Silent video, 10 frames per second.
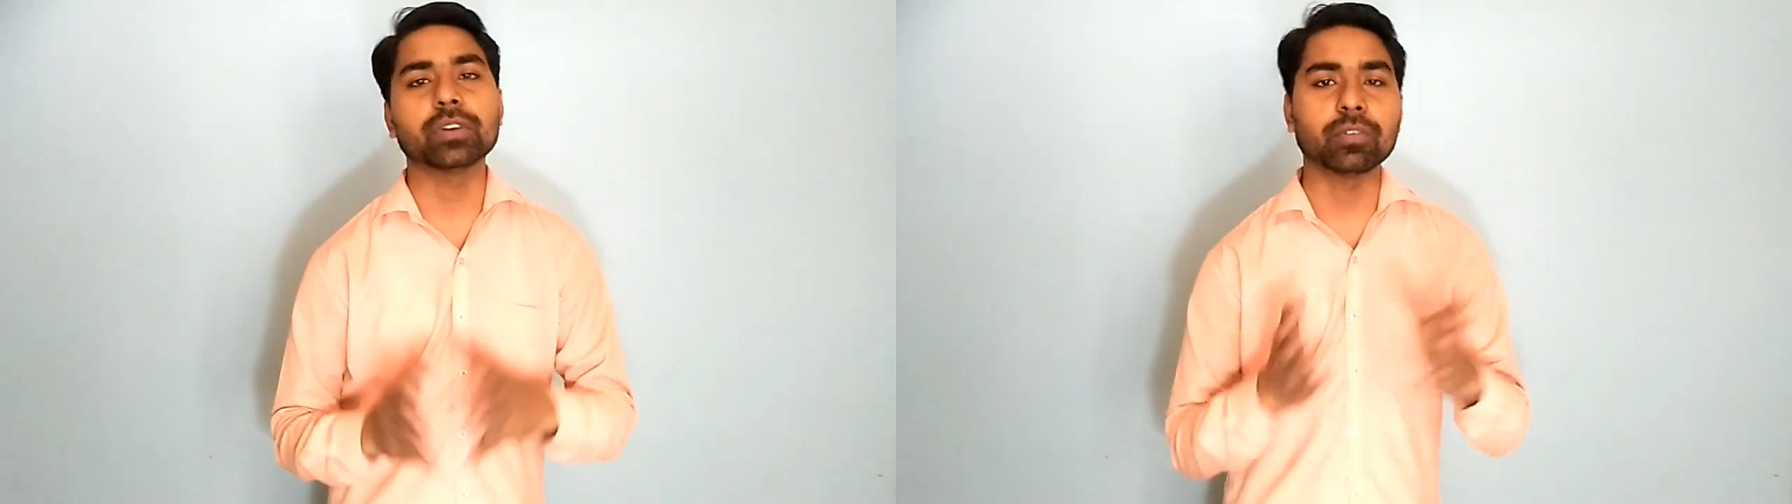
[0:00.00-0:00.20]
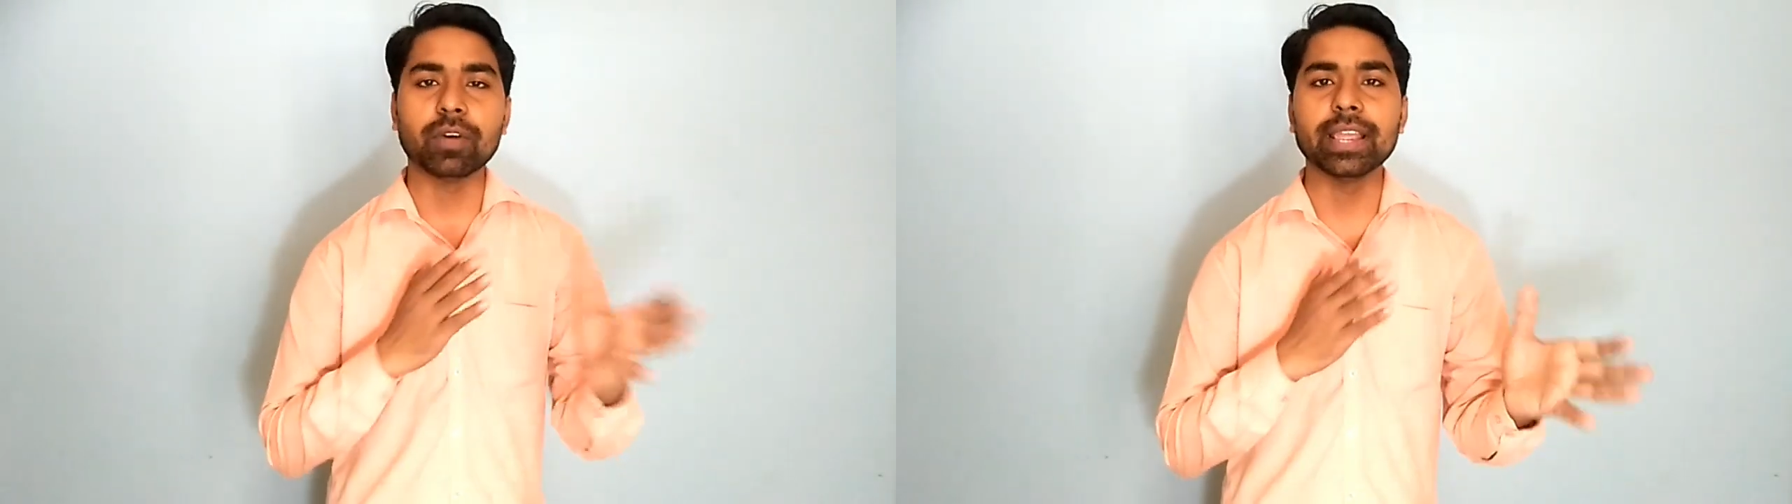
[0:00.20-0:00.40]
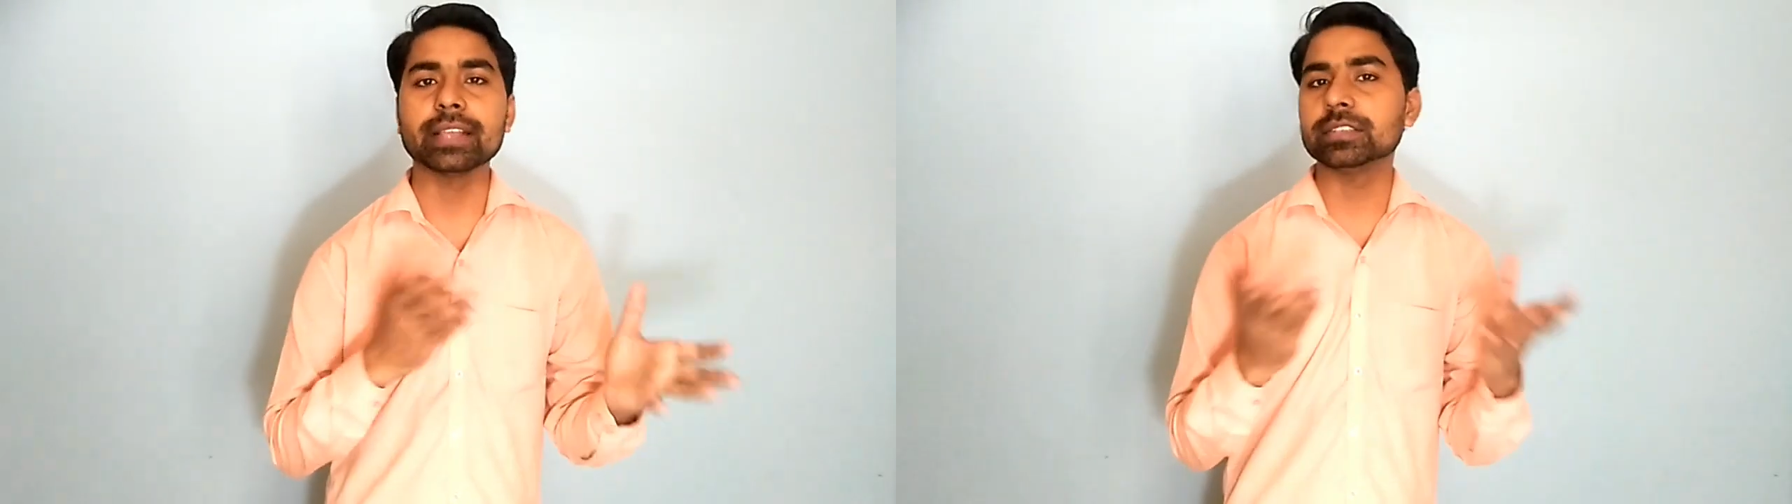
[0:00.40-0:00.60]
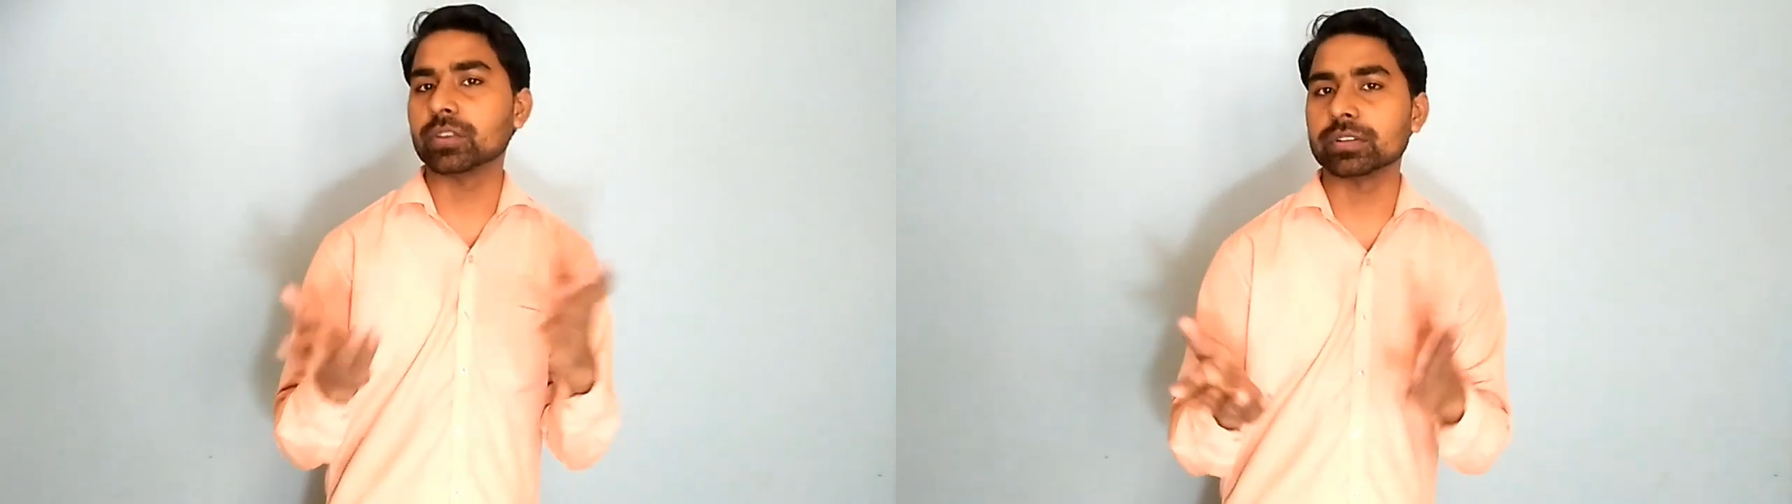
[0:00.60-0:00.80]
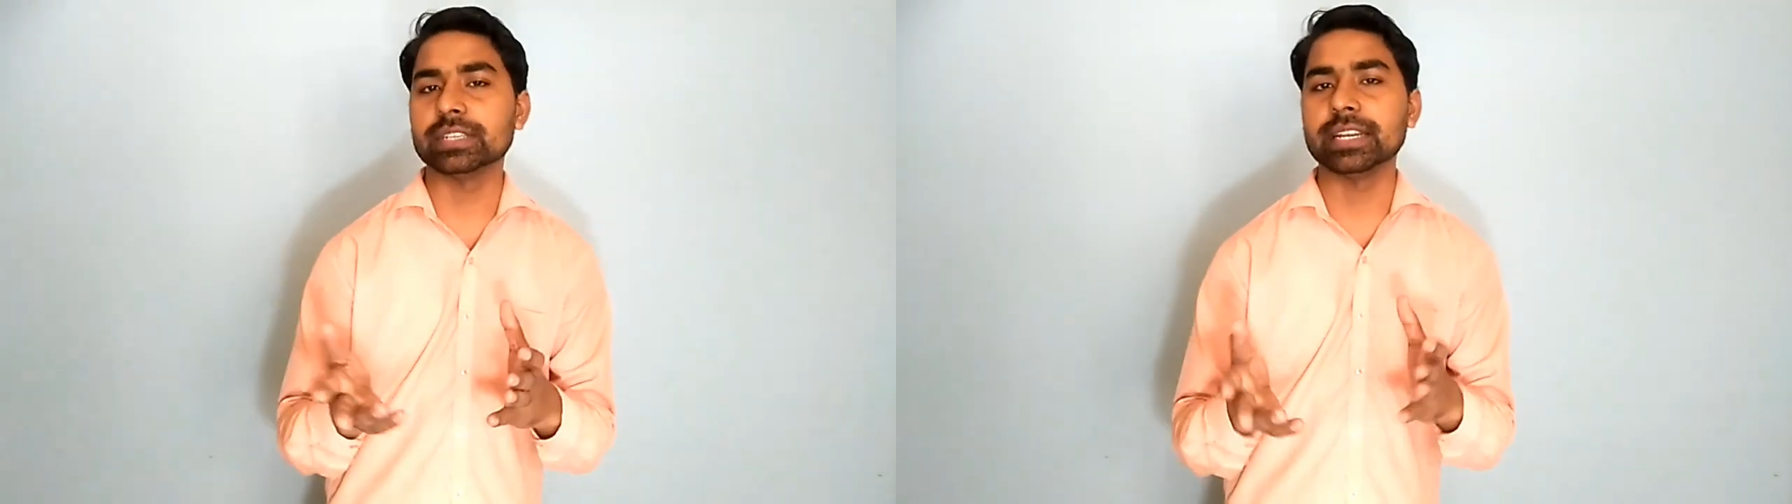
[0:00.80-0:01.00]
or y axis
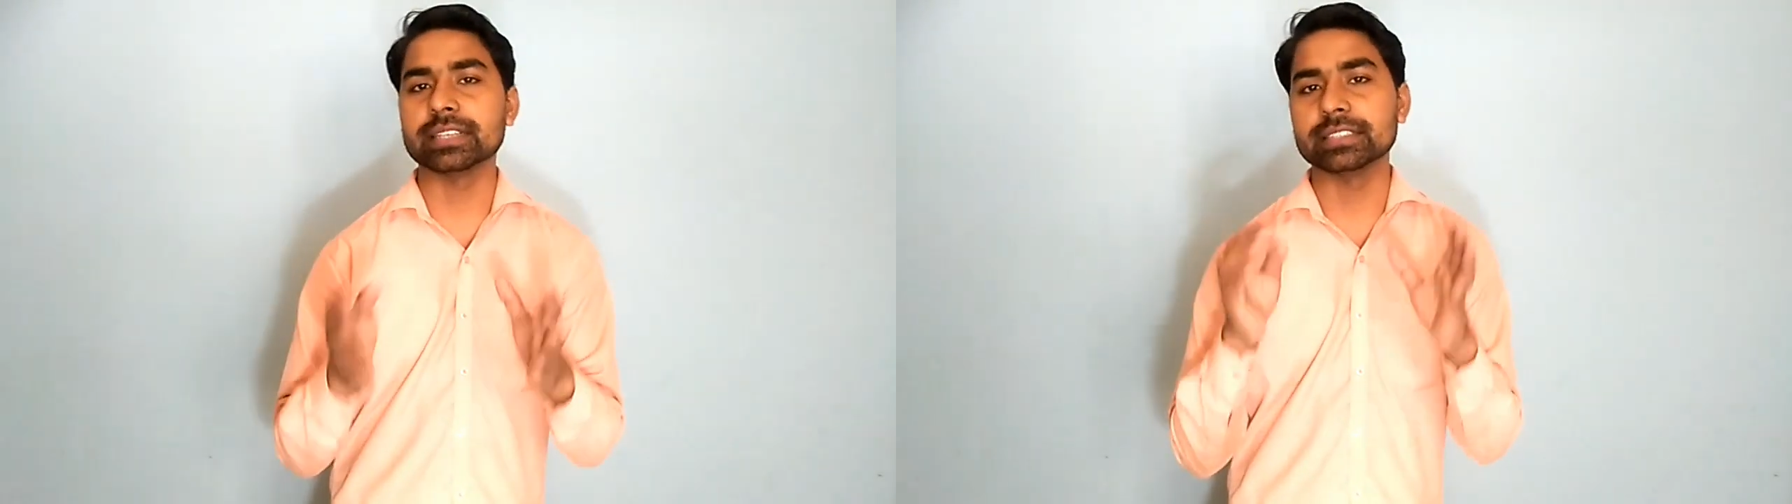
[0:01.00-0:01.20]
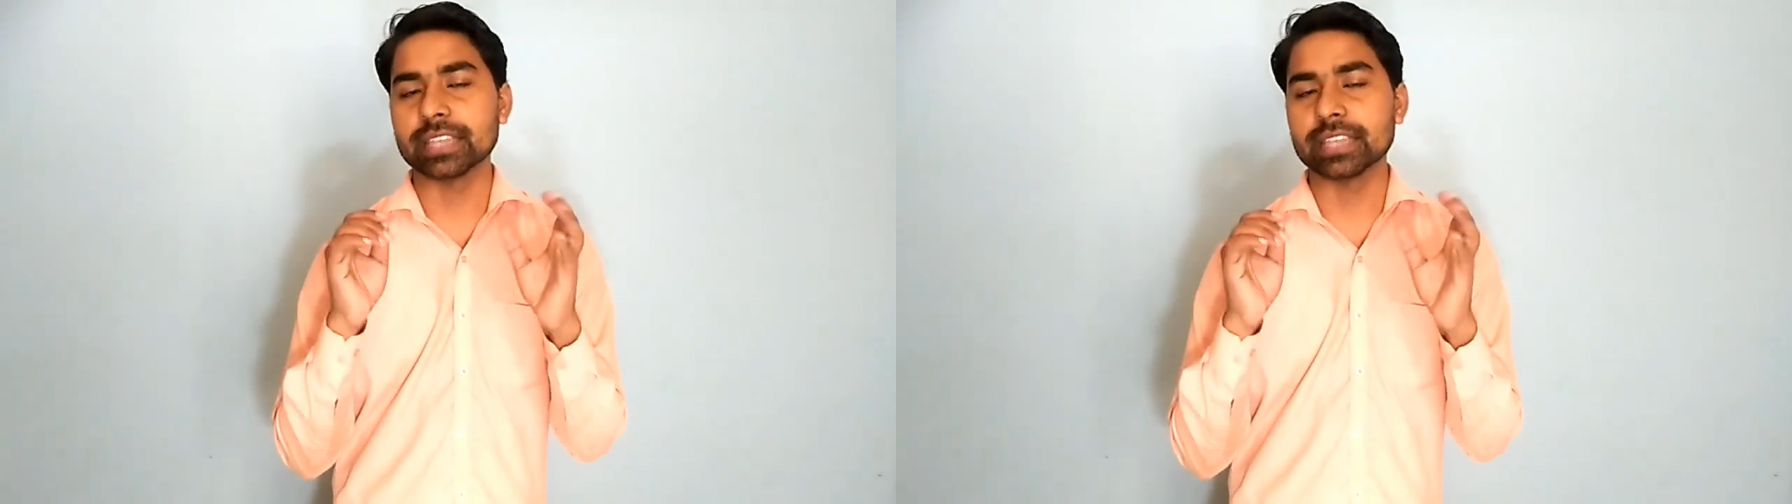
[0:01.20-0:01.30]
or z axis,